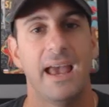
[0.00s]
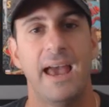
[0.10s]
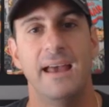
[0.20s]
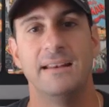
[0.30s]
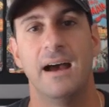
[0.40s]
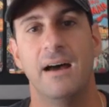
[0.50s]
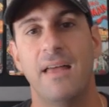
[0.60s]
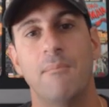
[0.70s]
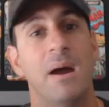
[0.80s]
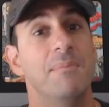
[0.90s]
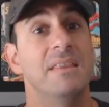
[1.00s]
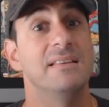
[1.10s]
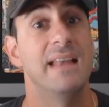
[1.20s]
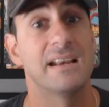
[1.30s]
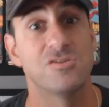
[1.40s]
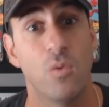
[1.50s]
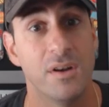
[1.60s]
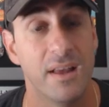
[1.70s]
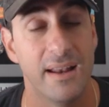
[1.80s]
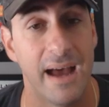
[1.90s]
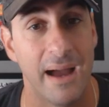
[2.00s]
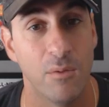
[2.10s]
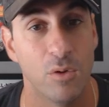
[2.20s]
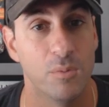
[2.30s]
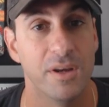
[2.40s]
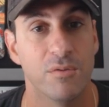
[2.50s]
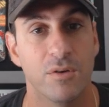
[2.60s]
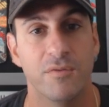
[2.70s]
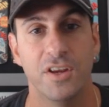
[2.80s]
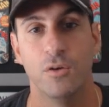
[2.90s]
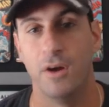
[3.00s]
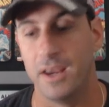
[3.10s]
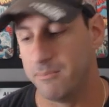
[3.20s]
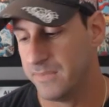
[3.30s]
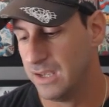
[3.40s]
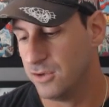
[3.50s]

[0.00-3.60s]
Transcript: and that might be the next one that I will be reviewing.